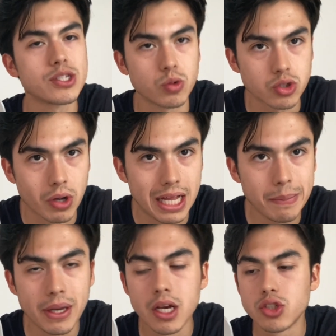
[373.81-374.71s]
want to help,
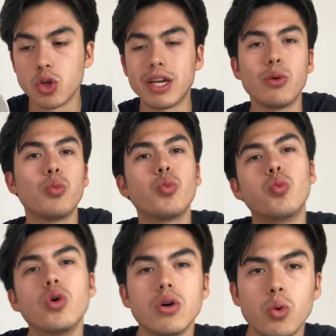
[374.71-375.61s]
so he
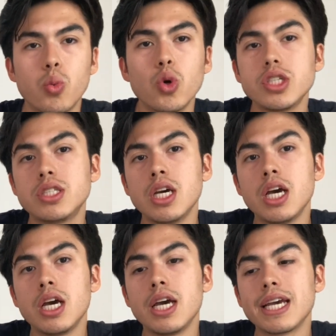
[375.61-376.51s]
would
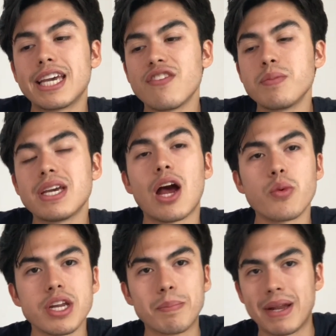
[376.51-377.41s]
give me a
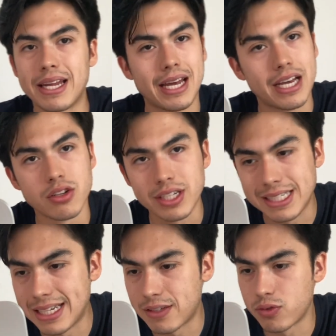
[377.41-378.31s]
running plan. I don't need
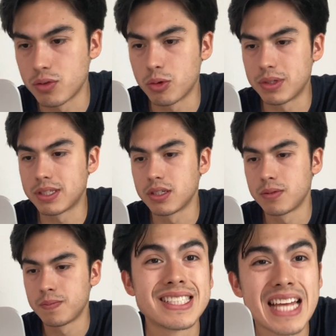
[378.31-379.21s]
that for the moment.
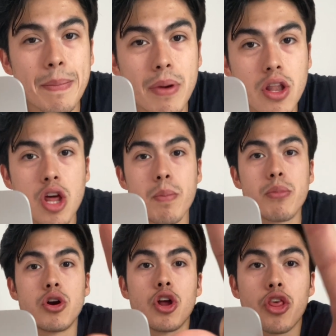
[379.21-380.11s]
Step
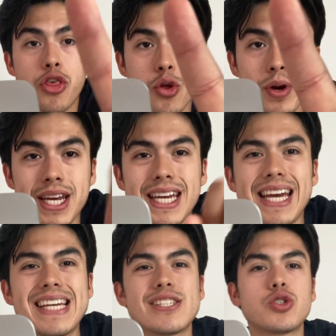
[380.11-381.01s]
number 3
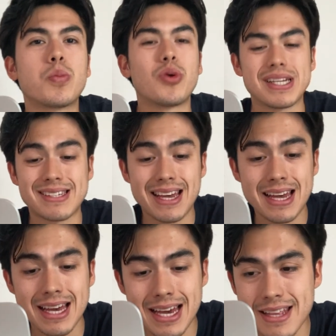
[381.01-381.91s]
is to press
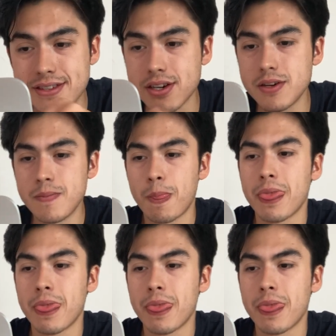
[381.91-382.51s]
enter